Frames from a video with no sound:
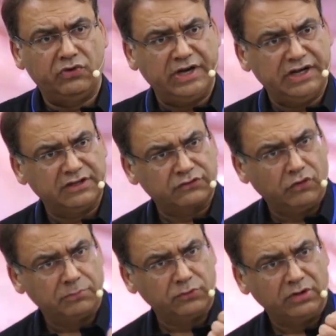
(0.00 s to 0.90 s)
rotate the
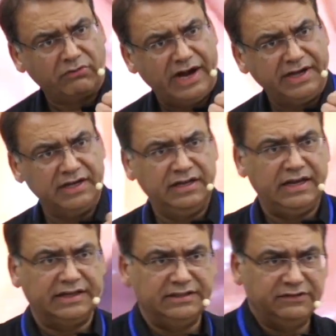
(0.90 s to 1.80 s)
scope to the right.
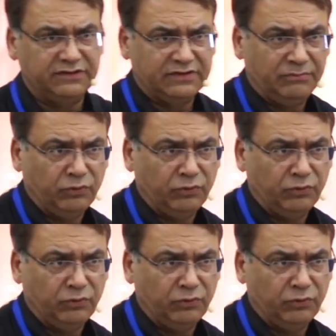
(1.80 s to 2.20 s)
Like this is the